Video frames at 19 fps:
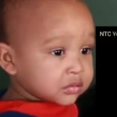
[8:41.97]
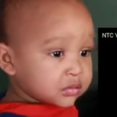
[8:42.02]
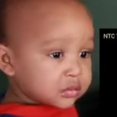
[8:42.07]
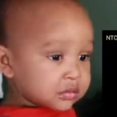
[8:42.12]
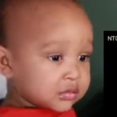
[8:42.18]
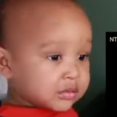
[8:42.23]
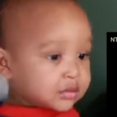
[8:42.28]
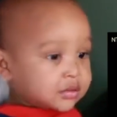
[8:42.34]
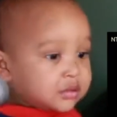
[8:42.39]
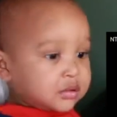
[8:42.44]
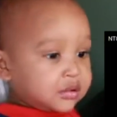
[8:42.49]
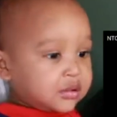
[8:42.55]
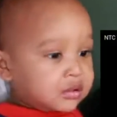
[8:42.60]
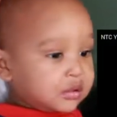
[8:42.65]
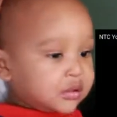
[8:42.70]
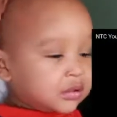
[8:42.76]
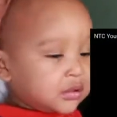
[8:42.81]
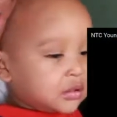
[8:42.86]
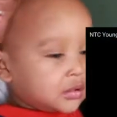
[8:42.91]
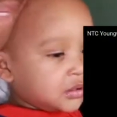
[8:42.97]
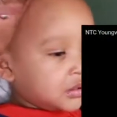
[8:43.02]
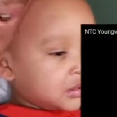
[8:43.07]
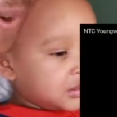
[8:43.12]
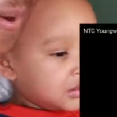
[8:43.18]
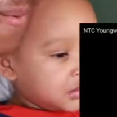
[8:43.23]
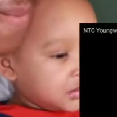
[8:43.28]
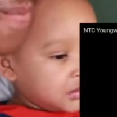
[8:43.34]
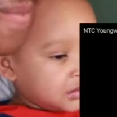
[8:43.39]

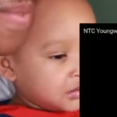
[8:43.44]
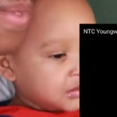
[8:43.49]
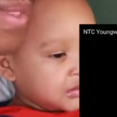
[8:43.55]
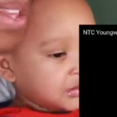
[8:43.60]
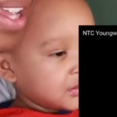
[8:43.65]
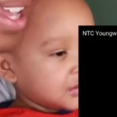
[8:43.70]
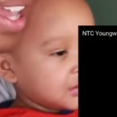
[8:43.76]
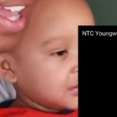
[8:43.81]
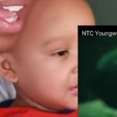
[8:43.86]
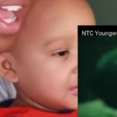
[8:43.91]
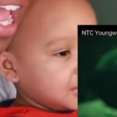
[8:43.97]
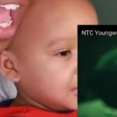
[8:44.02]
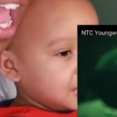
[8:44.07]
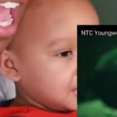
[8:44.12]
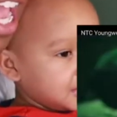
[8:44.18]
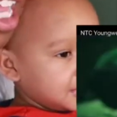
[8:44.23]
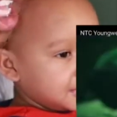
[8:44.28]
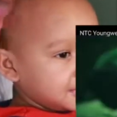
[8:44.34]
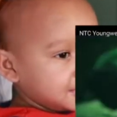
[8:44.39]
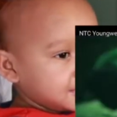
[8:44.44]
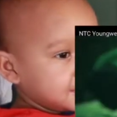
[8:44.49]
(not speaking)